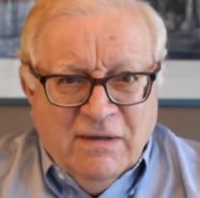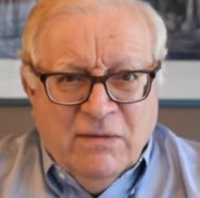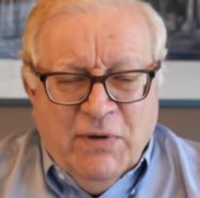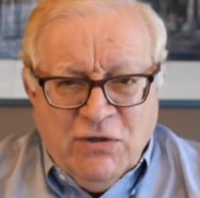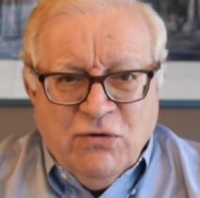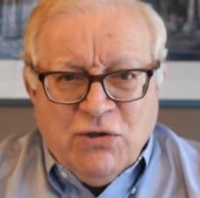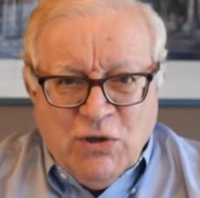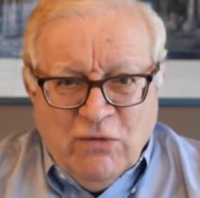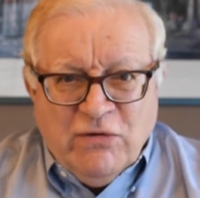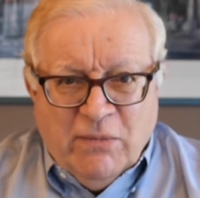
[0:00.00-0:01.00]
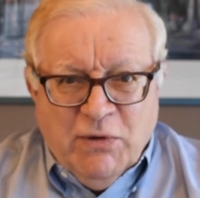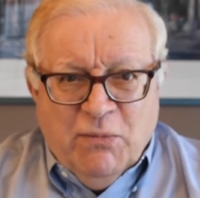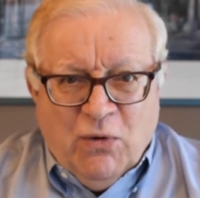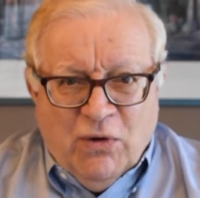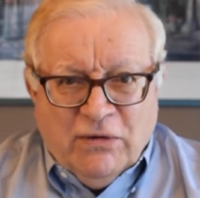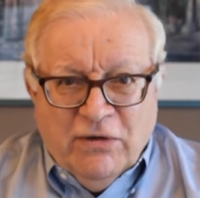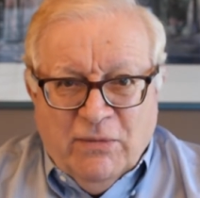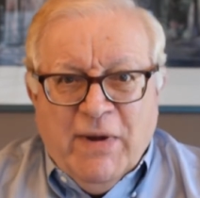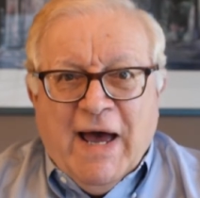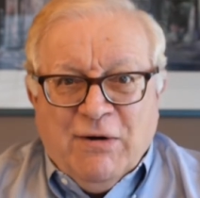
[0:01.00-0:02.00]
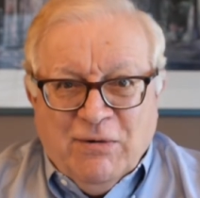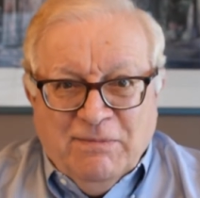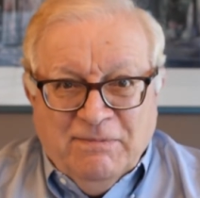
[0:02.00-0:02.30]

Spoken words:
The pitcher serves up the ball to the batter.